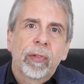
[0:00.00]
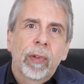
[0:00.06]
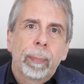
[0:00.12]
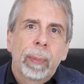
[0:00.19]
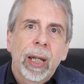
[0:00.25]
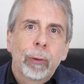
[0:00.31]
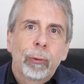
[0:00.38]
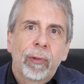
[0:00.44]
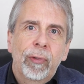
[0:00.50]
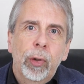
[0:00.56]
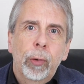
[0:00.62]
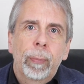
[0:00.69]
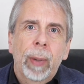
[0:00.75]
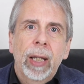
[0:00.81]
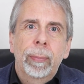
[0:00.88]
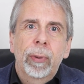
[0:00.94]
to the
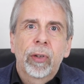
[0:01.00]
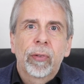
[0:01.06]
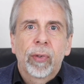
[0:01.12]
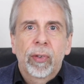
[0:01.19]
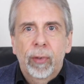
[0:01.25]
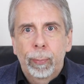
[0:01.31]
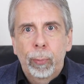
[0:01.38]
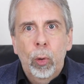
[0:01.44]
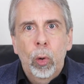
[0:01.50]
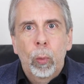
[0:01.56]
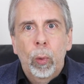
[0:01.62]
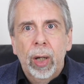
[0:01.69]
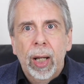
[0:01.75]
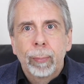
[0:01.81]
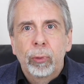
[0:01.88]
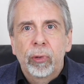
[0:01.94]
peer-reviewed papers that
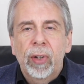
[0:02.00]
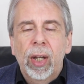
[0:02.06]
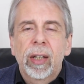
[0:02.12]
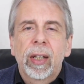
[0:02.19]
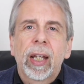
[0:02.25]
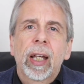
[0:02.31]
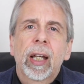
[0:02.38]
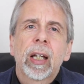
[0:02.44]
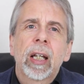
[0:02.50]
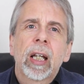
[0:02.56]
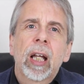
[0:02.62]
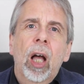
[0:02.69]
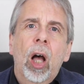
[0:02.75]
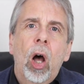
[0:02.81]
support what I present here